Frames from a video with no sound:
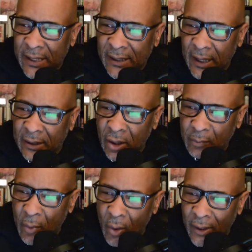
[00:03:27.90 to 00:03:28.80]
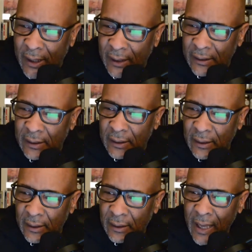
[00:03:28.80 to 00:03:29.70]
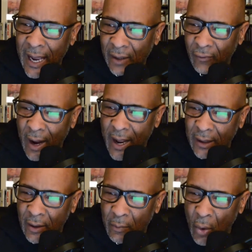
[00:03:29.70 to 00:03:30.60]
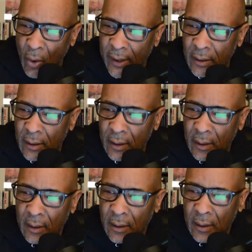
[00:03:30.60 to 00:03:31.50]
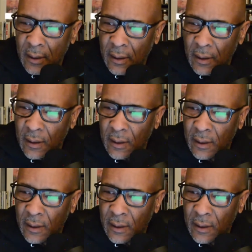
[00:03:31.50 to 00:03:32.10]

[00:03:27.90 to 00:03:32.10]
Good morning. Hey, Larray. Yeah. Good morning.